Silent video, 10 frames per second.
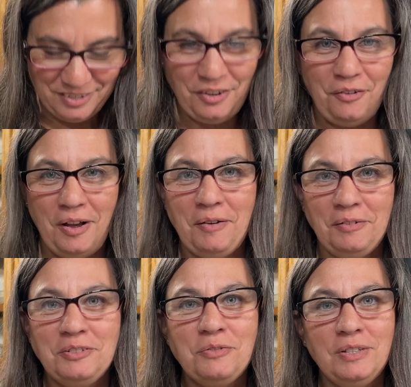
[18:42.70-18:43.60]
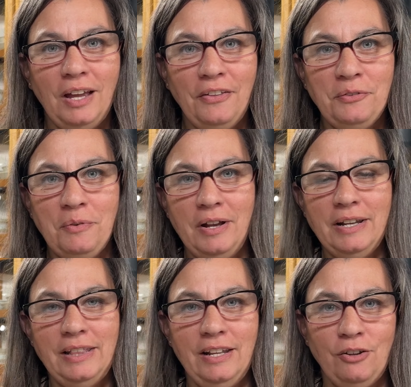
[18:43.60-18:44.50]
so I'll do the other one
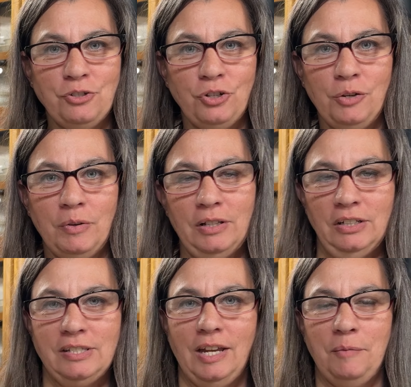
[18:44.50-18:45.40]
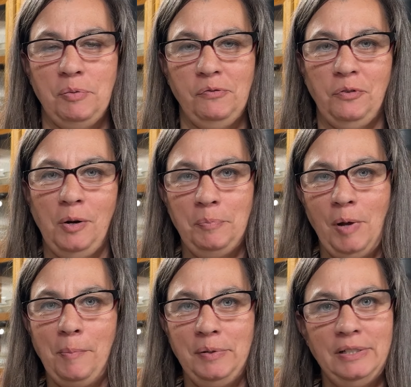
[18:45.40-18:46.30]
and then I'll show you what it looks like before I
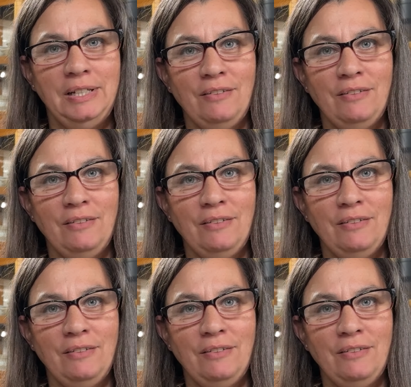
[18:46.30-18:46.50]
pop it in the